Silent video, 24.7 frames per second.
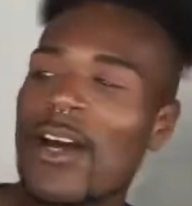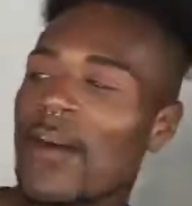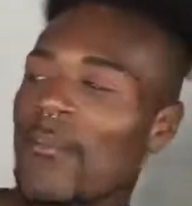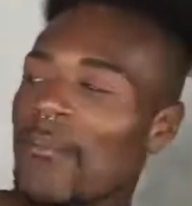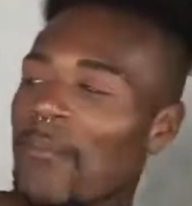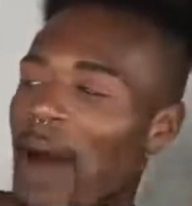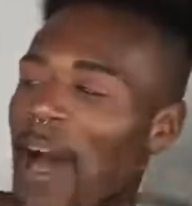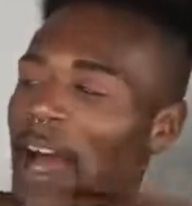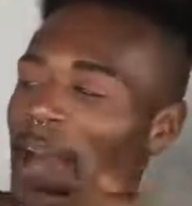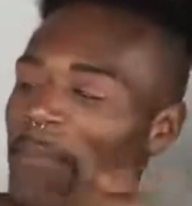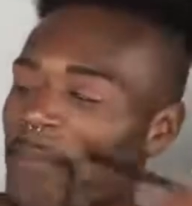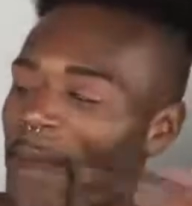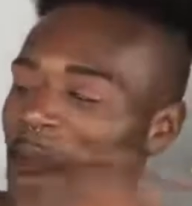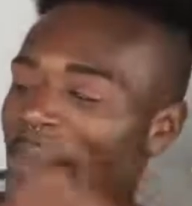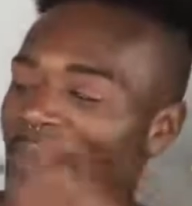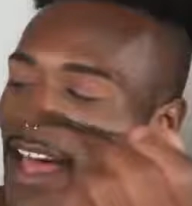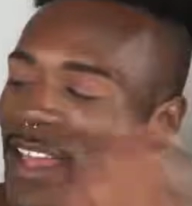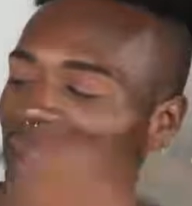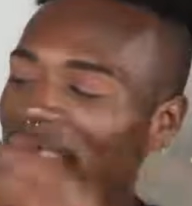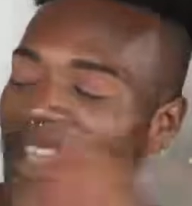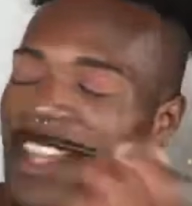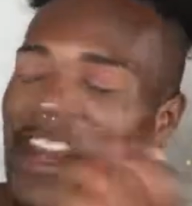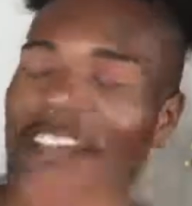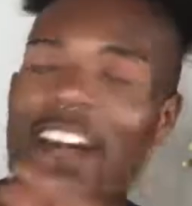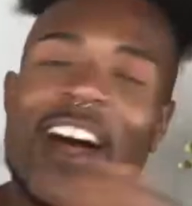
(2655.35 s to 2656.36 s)
my
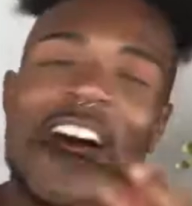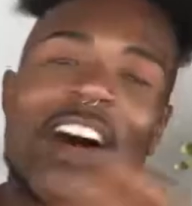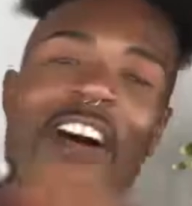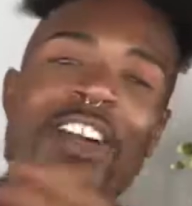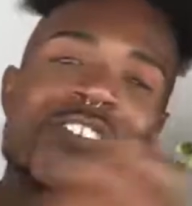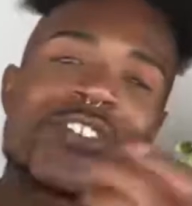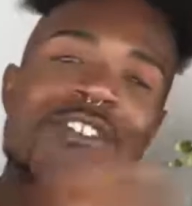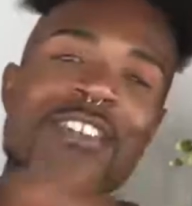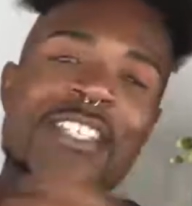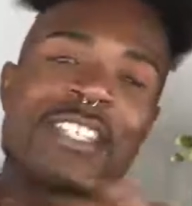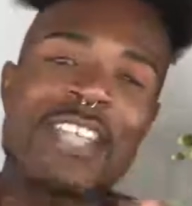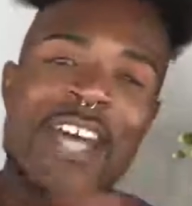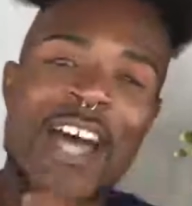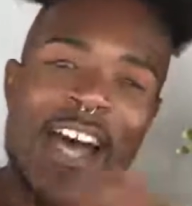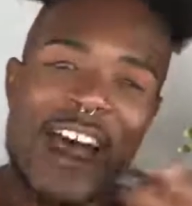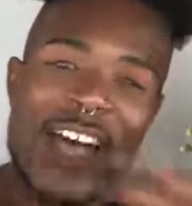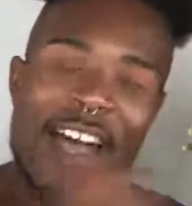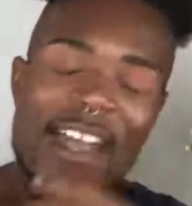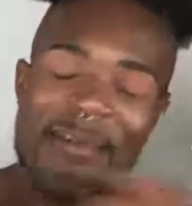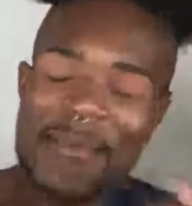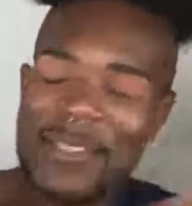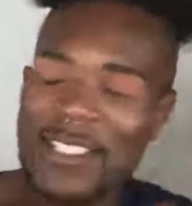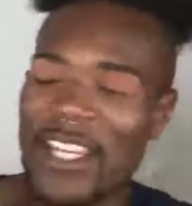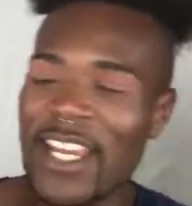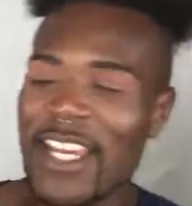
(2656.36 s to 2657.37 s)
palette 100
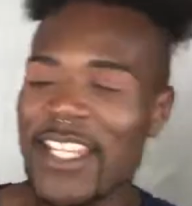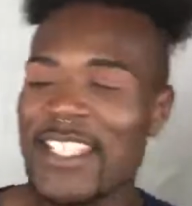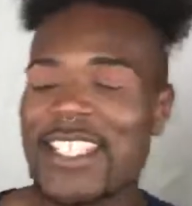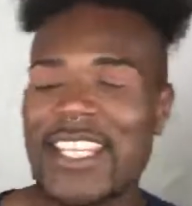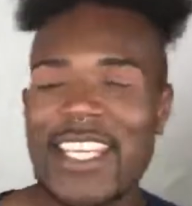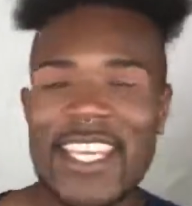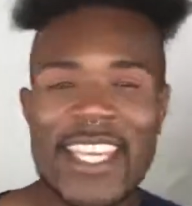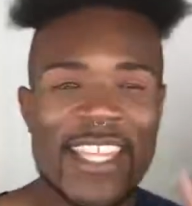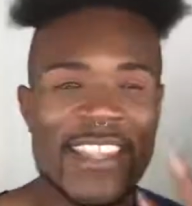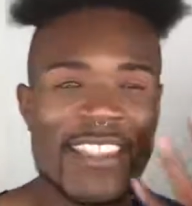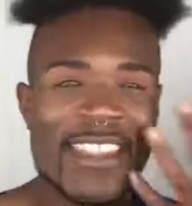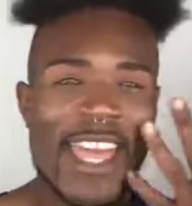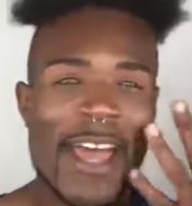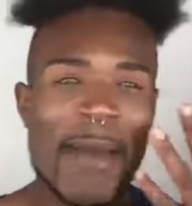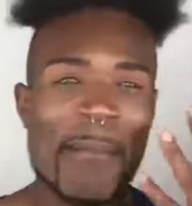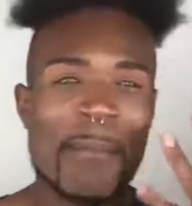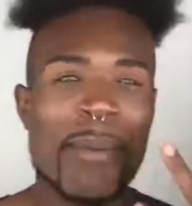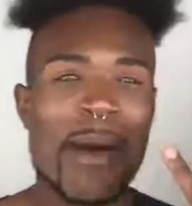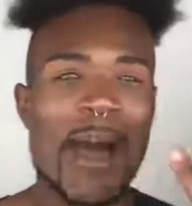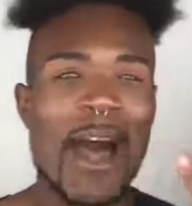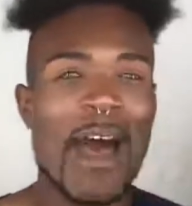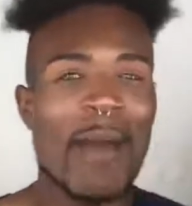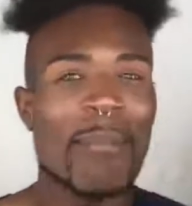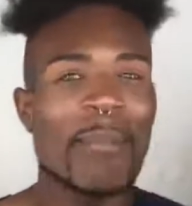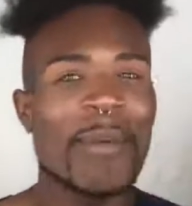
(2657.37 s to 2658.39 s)
times to get that
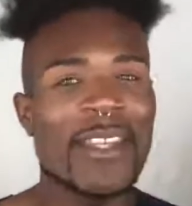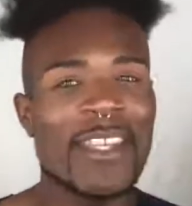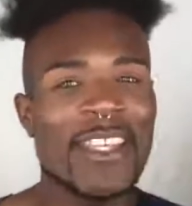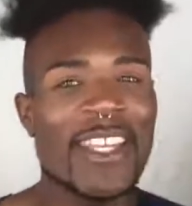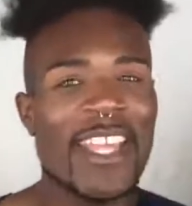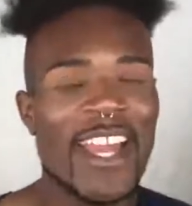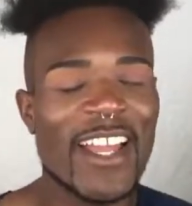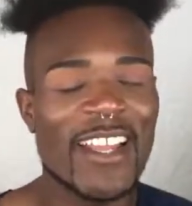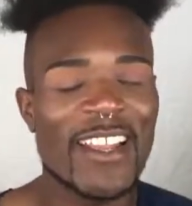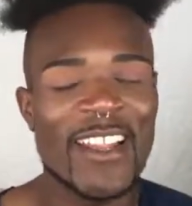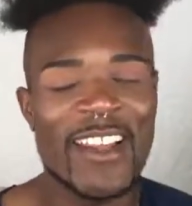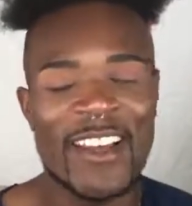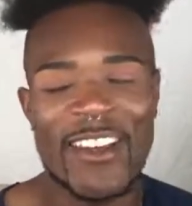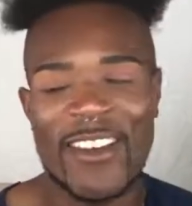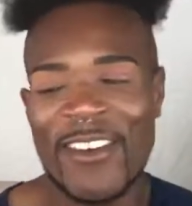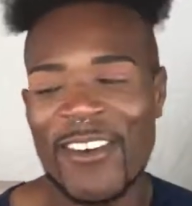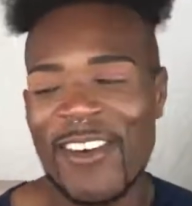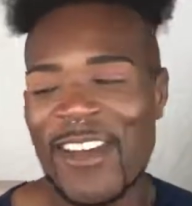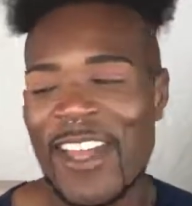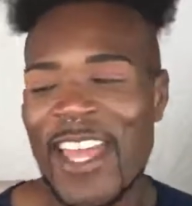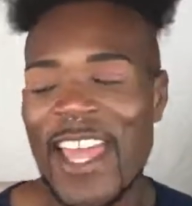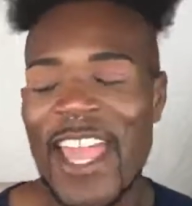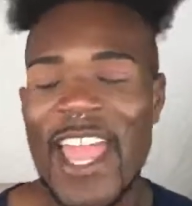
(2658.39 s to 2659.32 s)
pop in yellow,